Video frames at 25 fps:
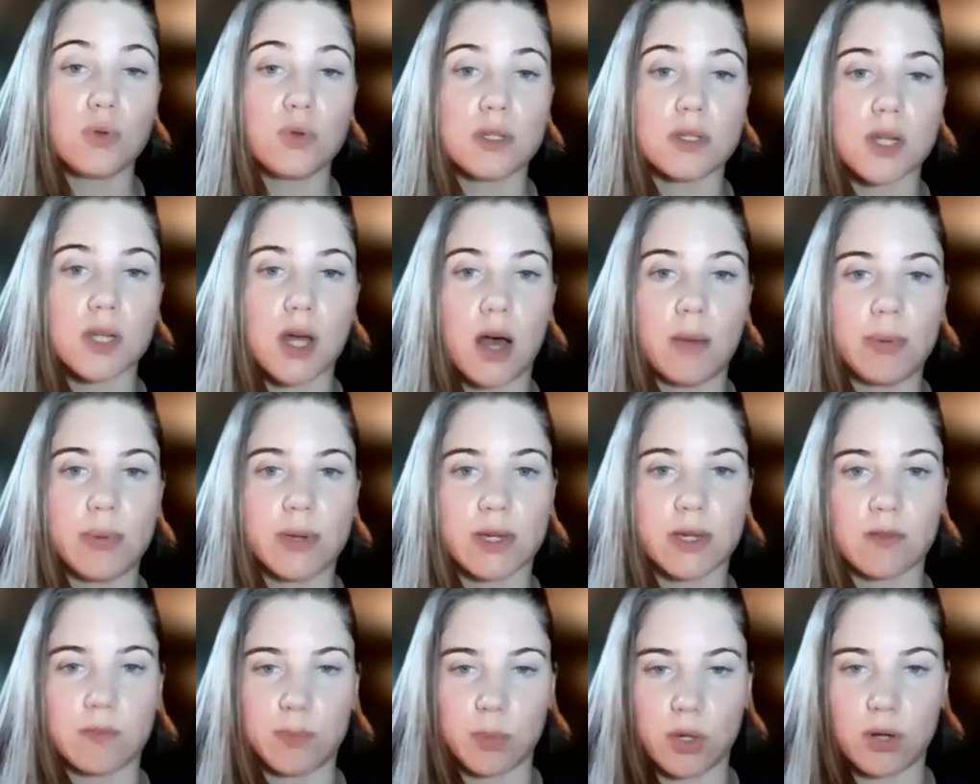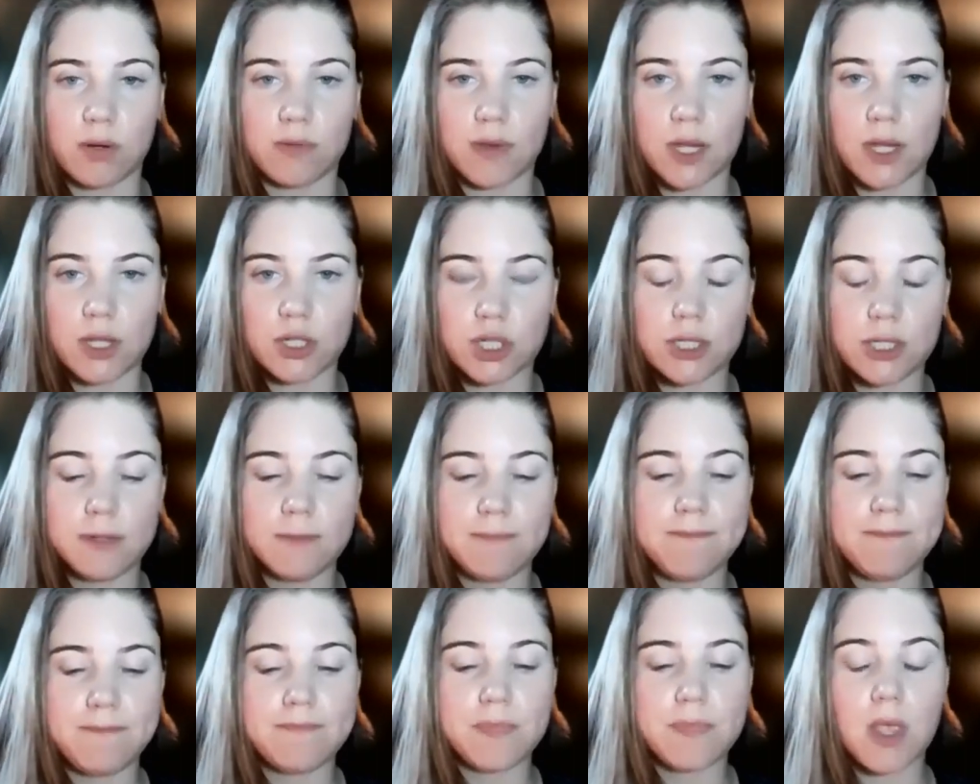the topic of
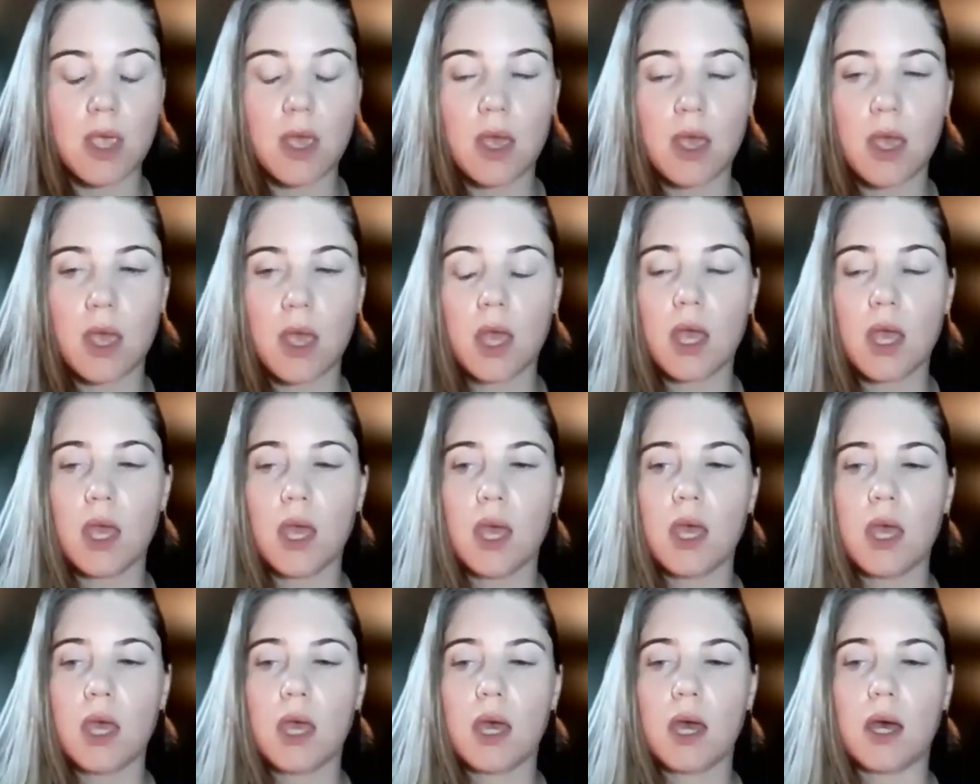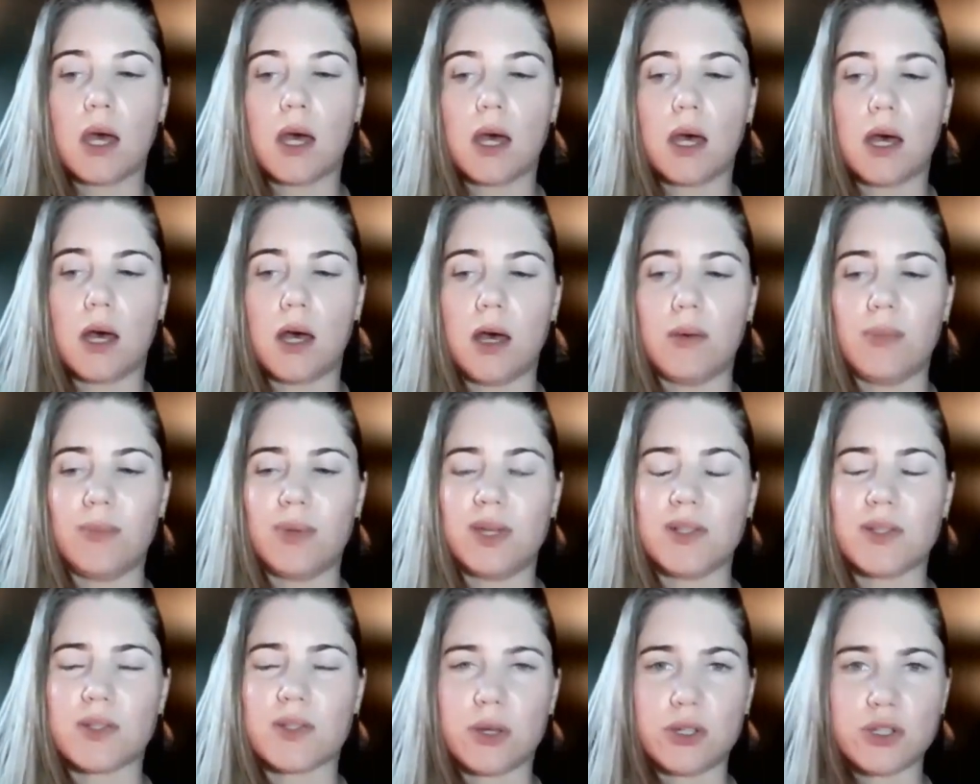motivation.
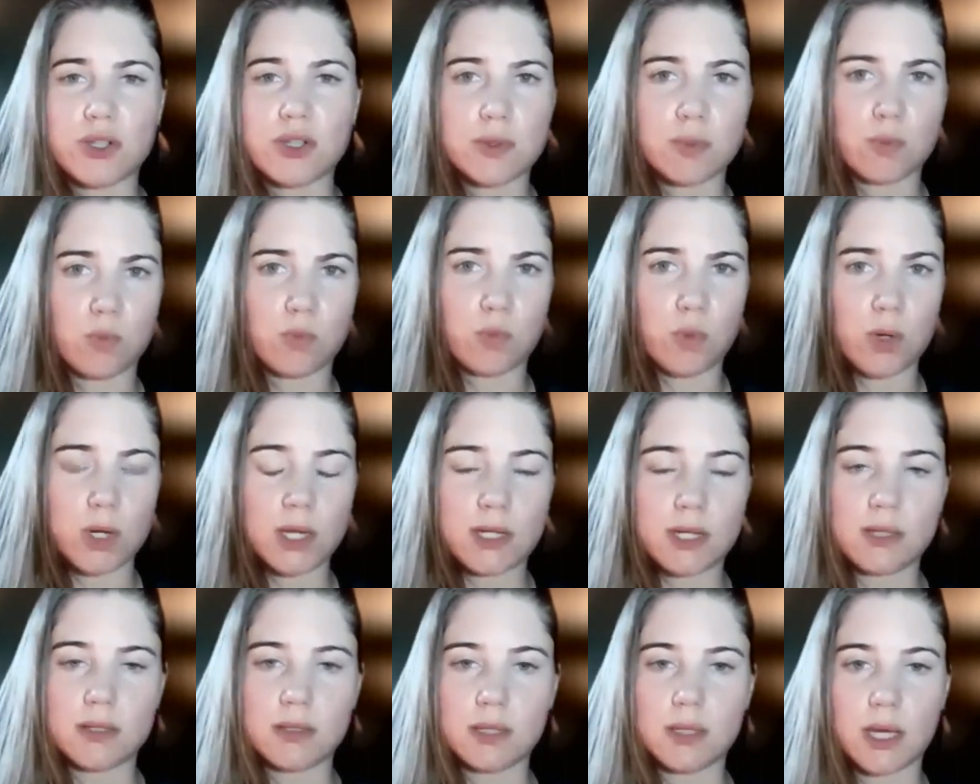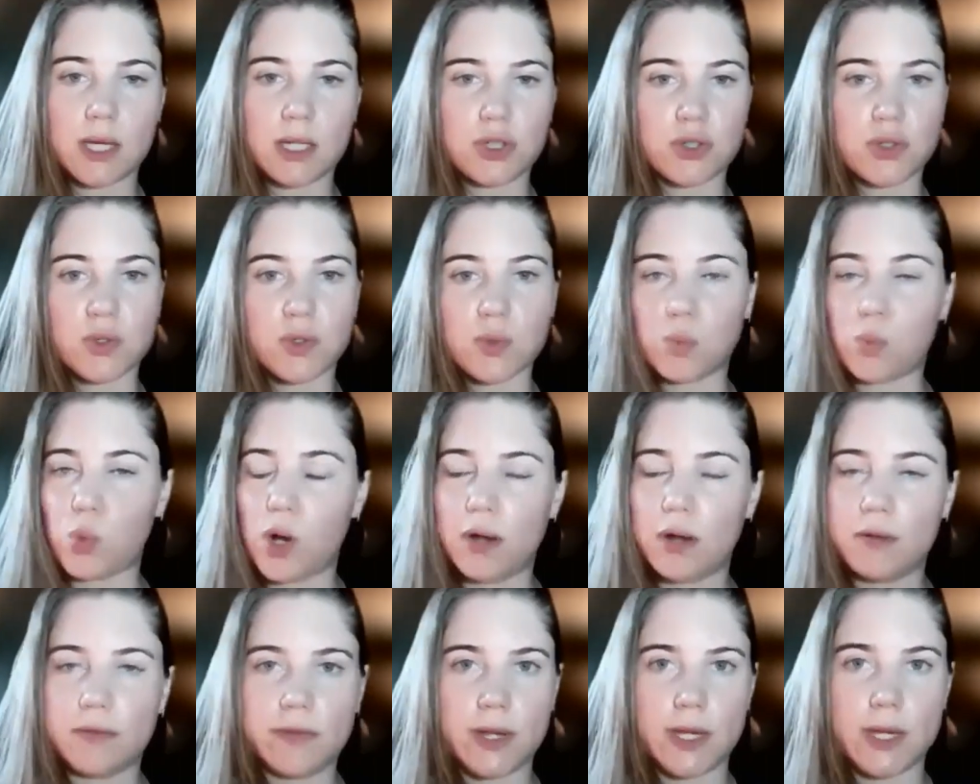And so I just wanted like just
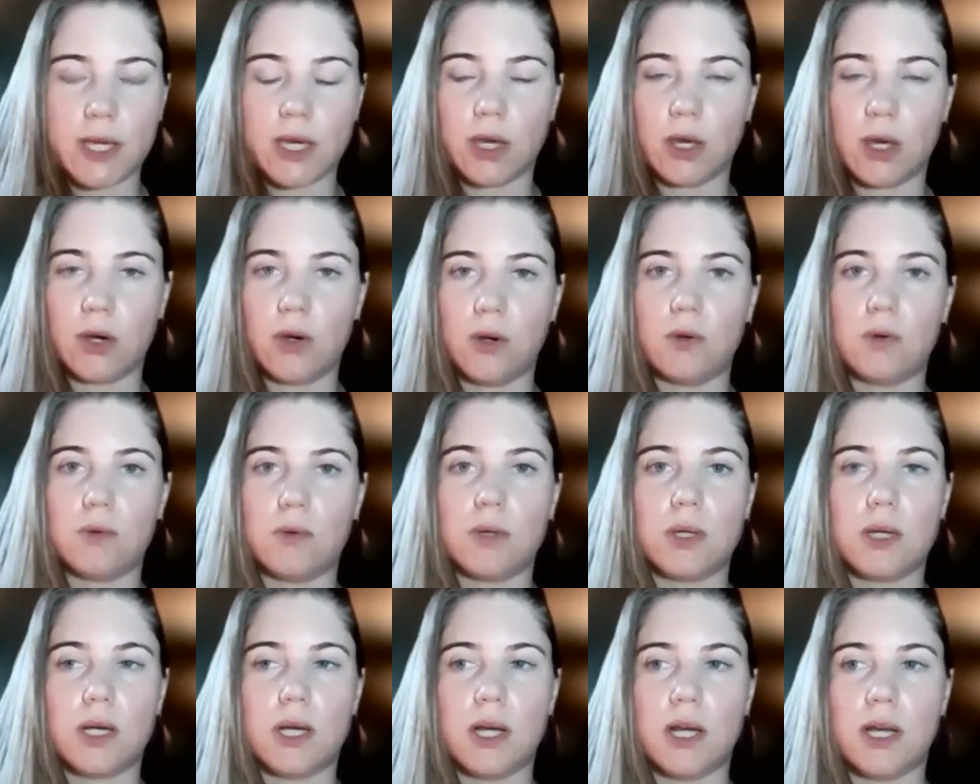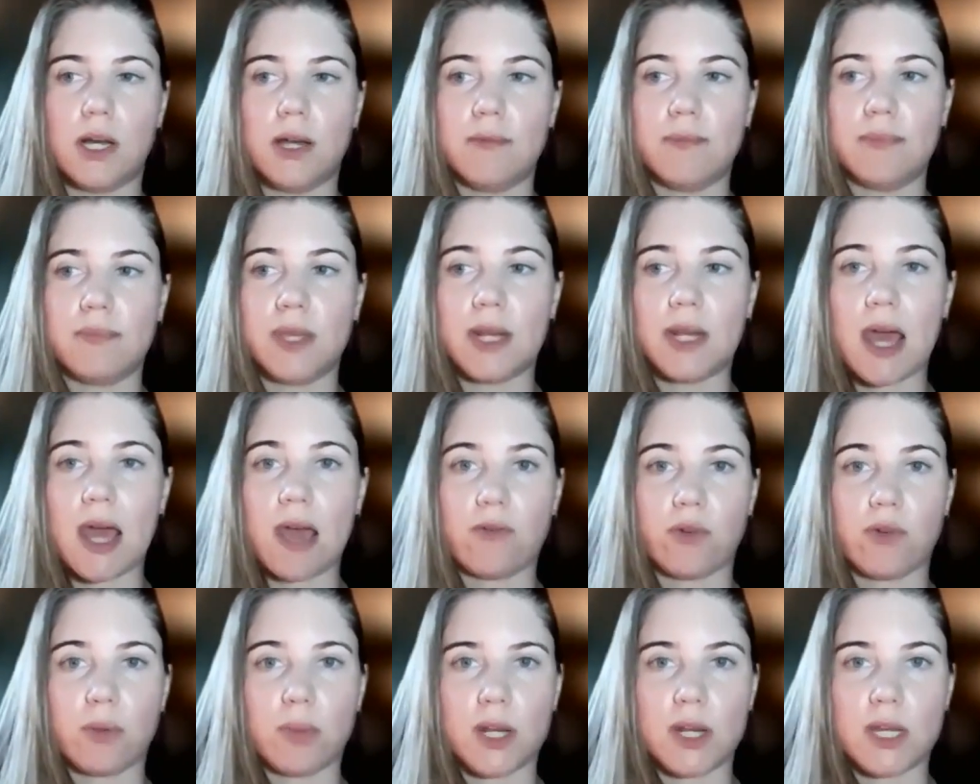one video that
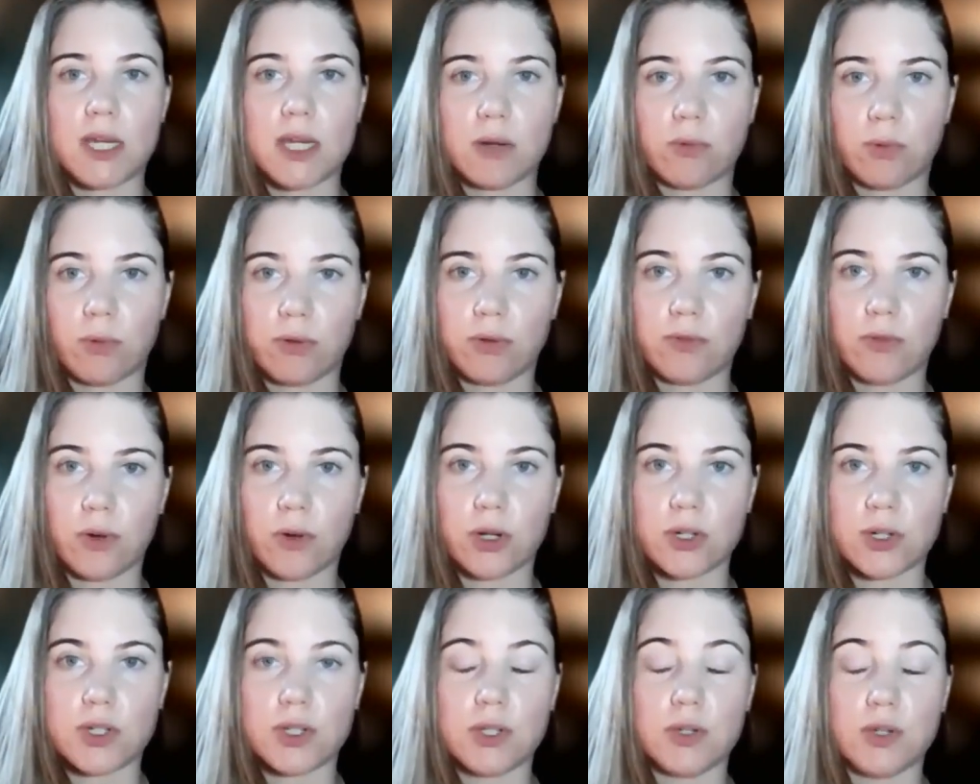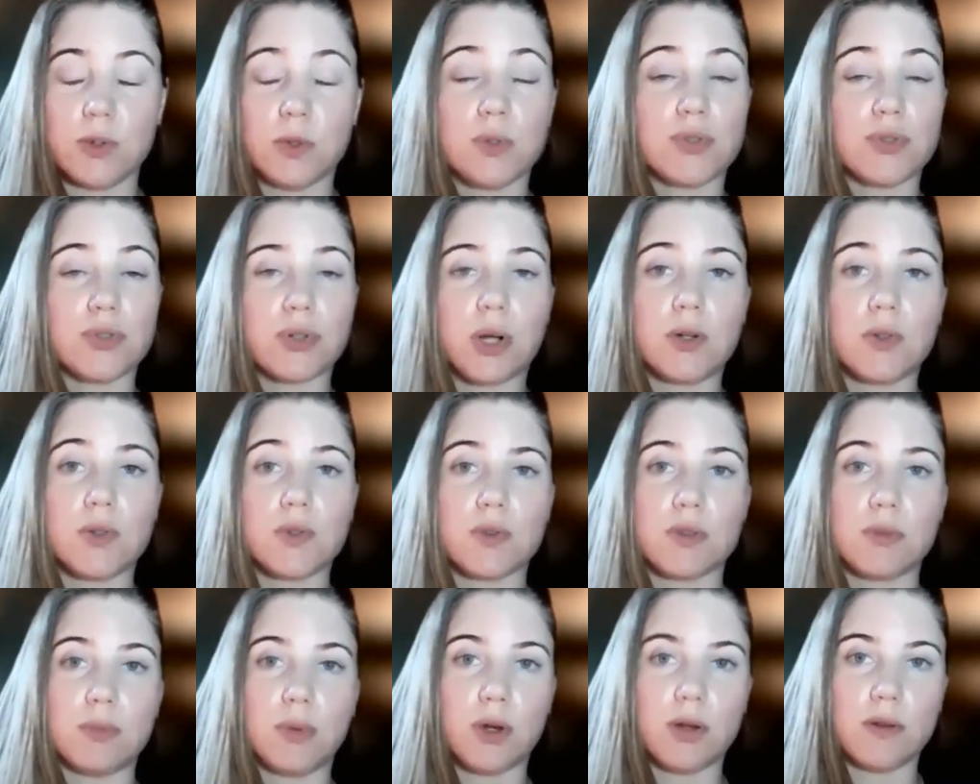everybody can refer to who struggles
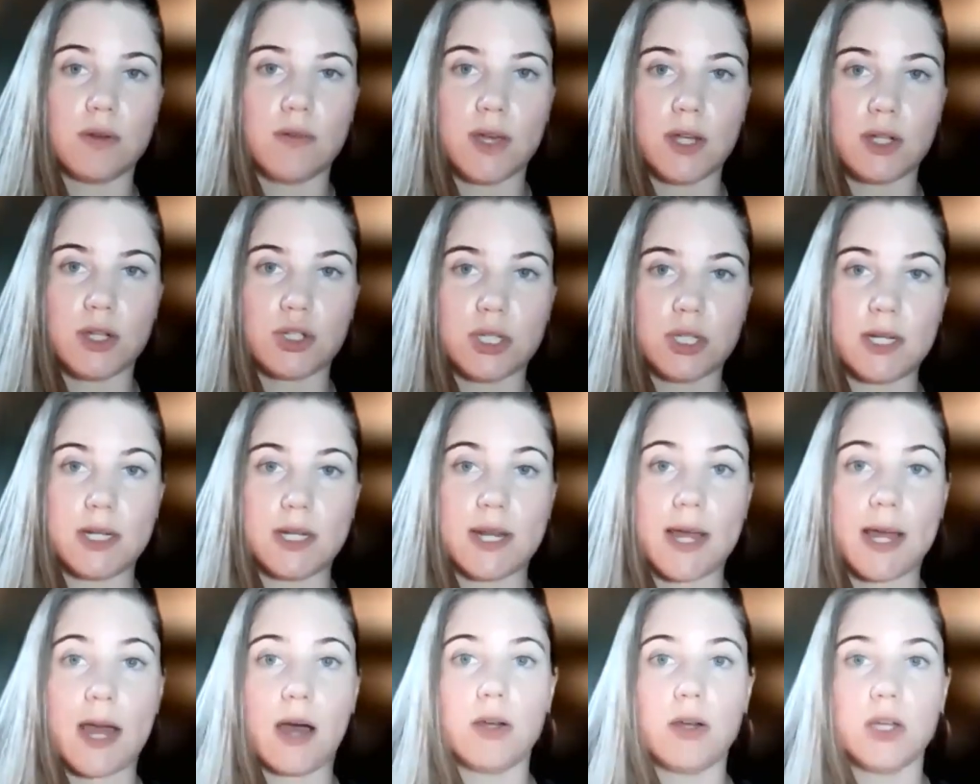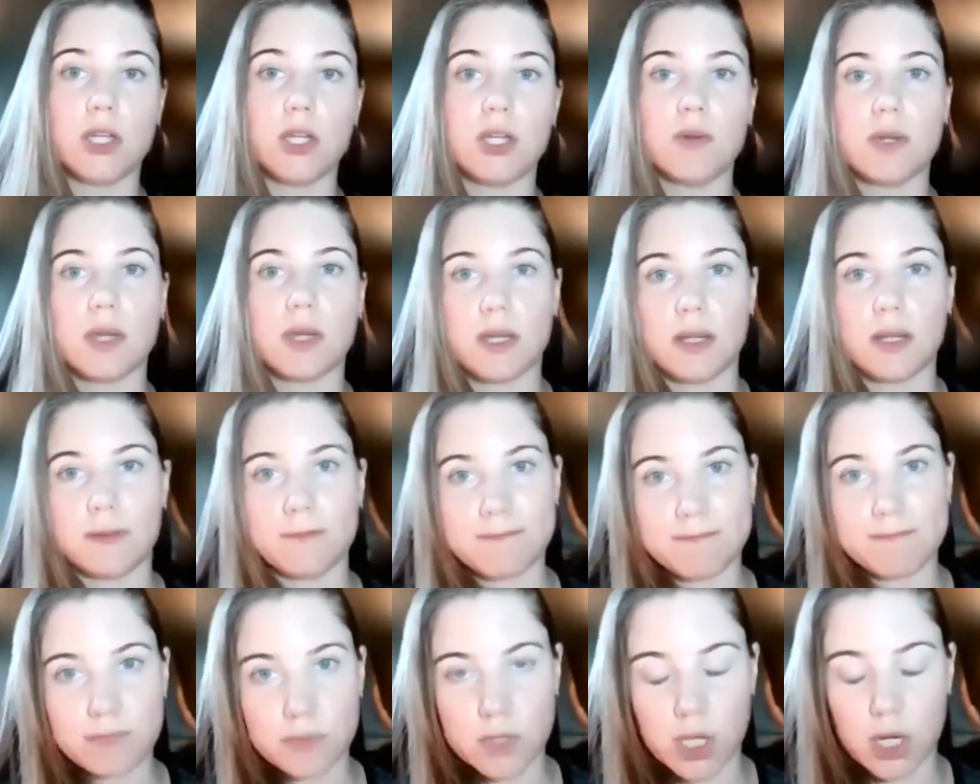with motivation and how you can,
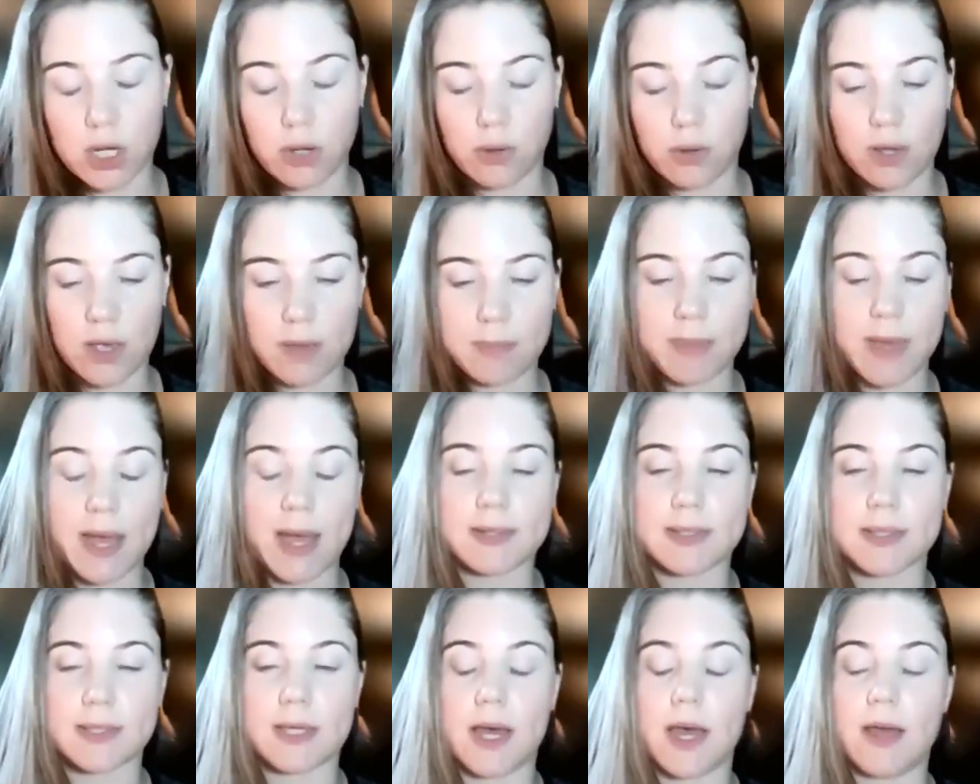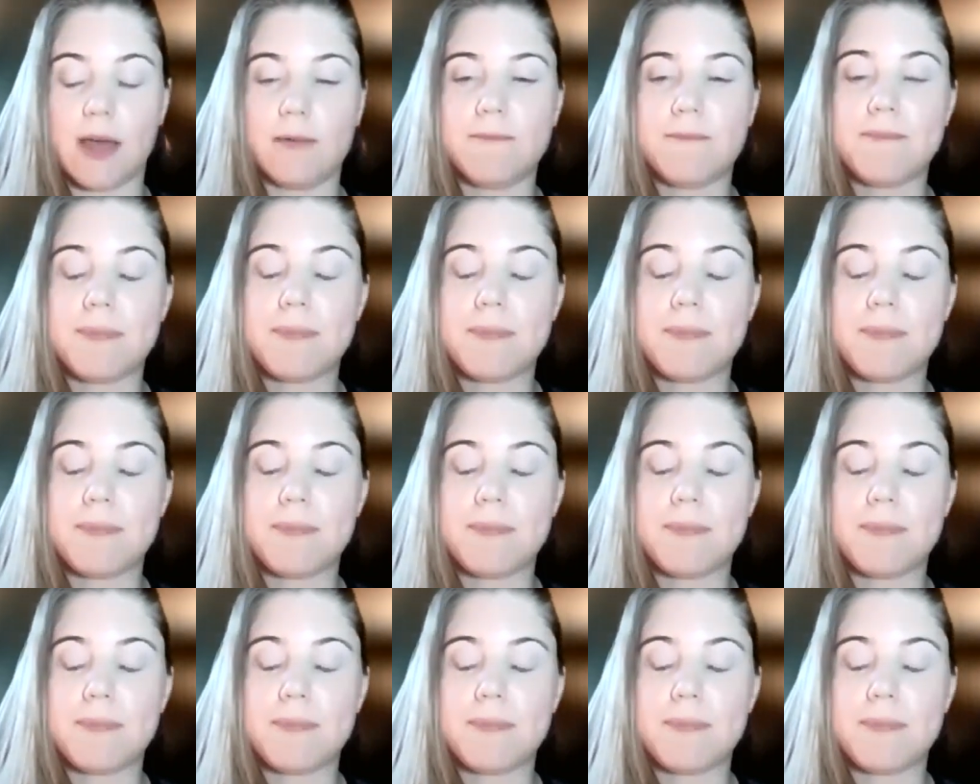get past that.